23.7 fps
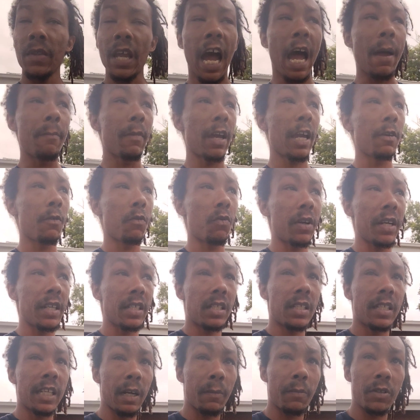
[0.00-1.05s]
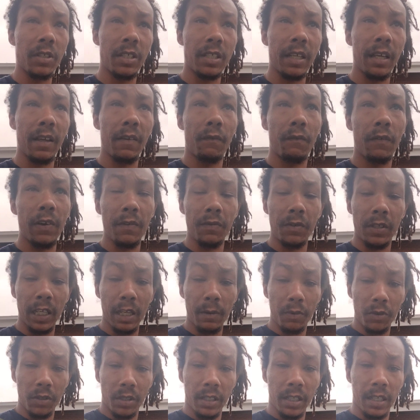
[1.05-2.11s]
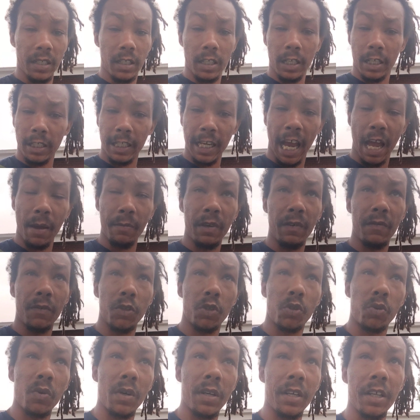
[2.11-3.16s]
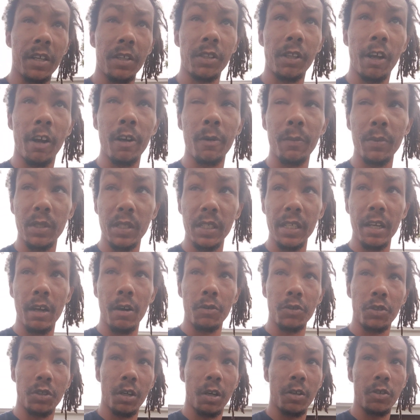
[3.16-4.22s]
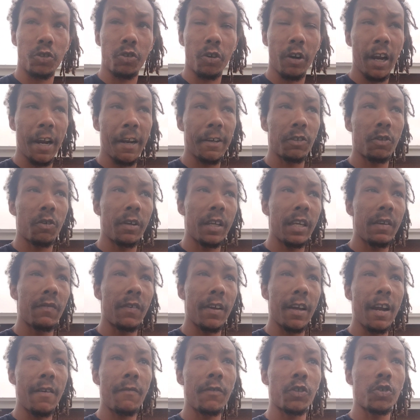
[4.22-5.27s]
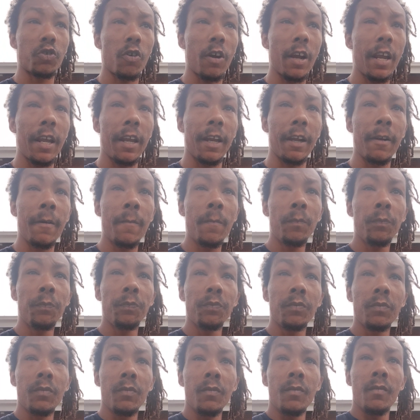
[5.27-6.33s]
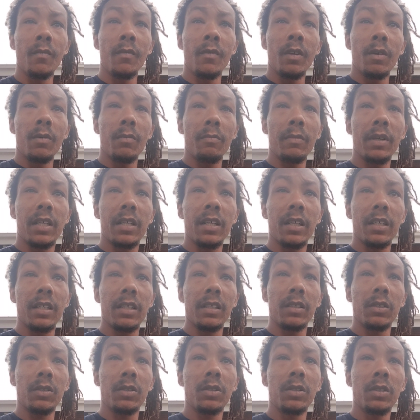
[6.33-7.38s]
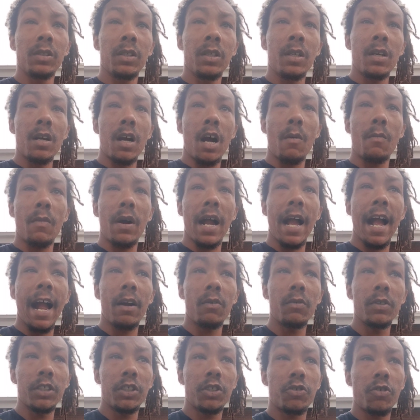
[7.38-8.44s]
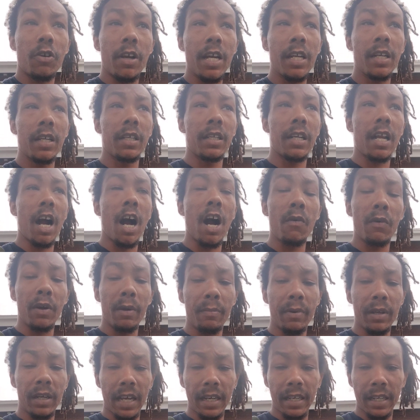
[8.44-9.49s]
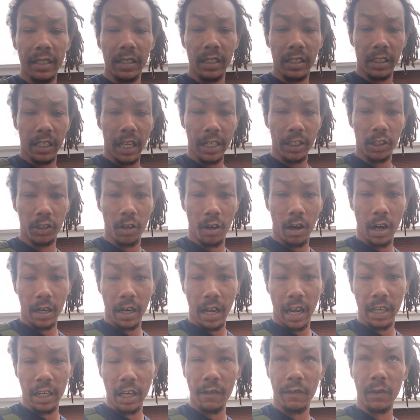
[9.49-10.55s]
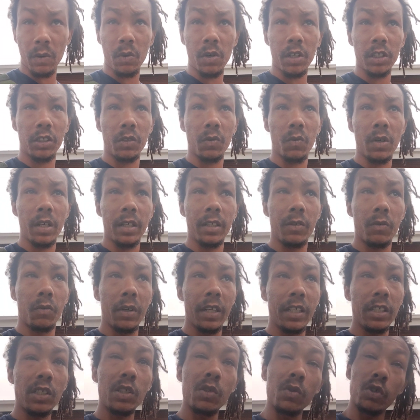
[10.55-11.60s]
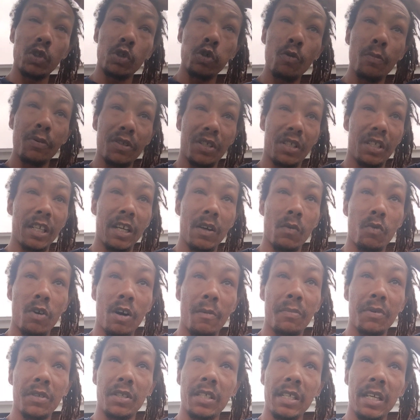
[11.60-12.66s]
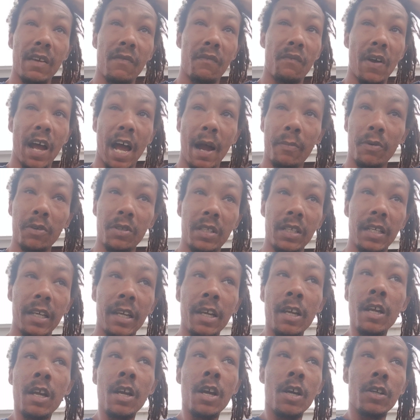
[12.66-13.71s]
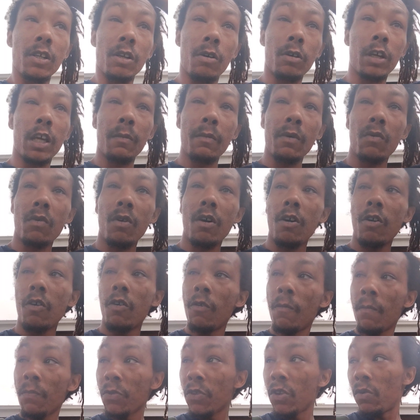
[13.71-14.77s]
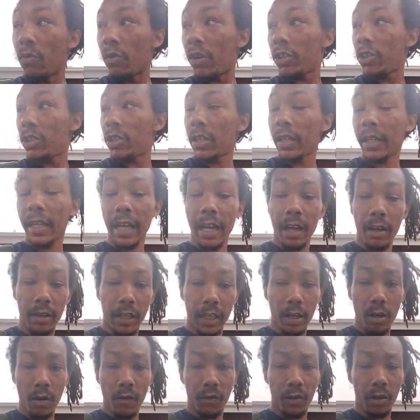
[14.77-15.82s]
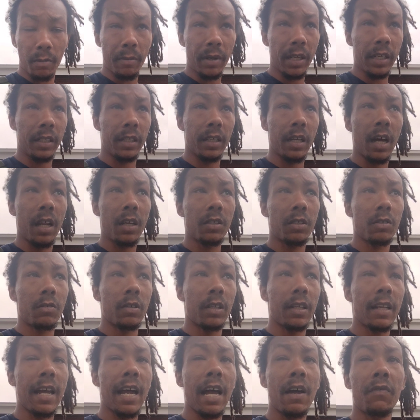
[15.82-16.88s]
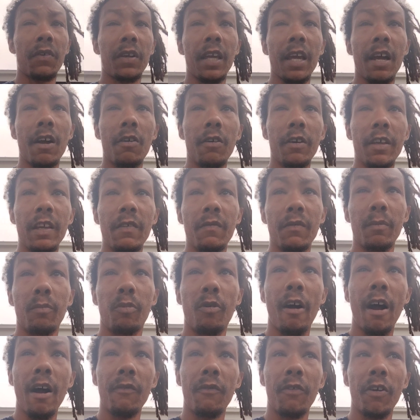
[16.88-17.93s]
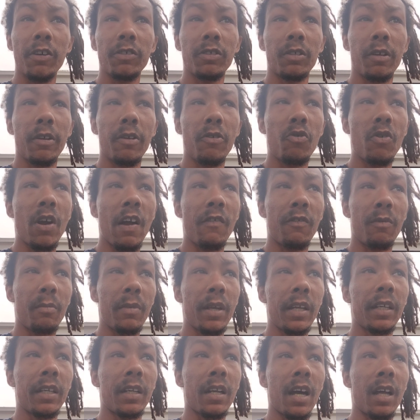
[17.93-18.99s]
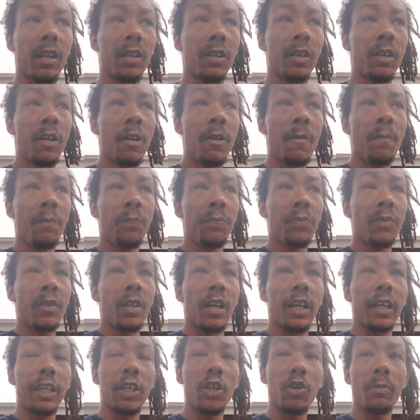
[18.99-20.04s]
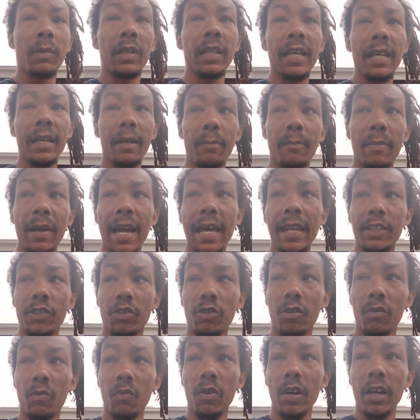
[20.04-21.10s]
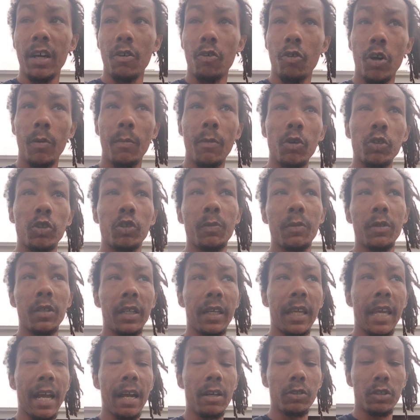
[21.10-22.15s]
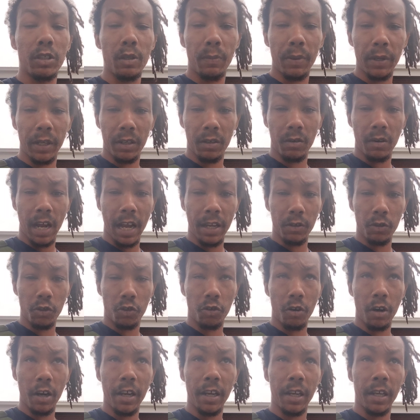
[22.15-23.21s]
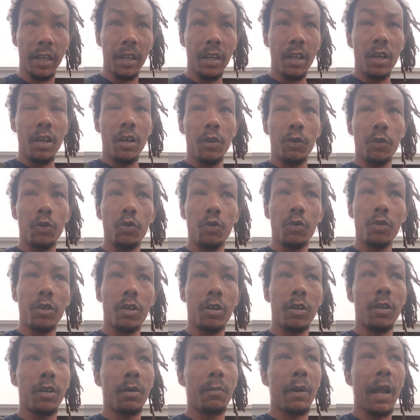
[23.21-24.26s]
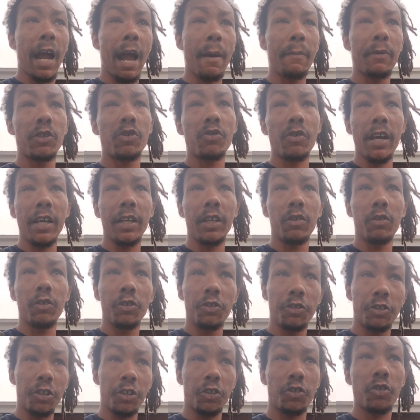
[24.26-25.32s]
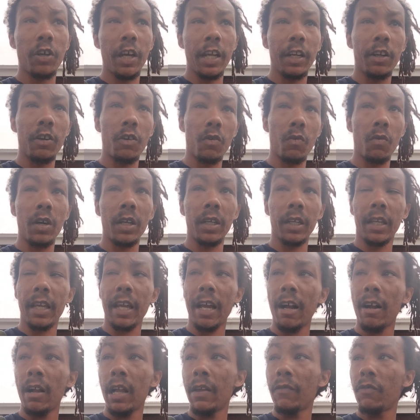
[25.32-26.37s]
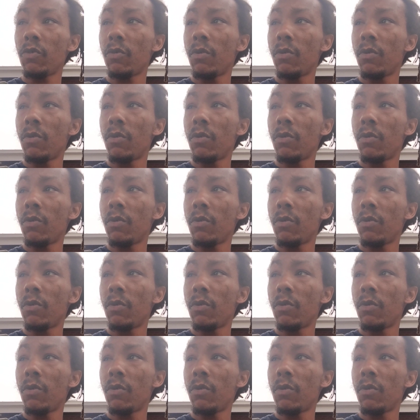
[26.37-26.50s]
I may risk 10%, 15%, sometimes even 20 or 30% on certain trades or even every trade because I'm a high risk trader and I've always been like this since I started. I never was the one to risk 2%, 1%, 5%. Don't get me wrong. Once your account get over $1 million on a live account or even prop firms and you have $1 million accumulated balance on one or multiple accounts depending on how you trade, you copy trading or you just traded on one account.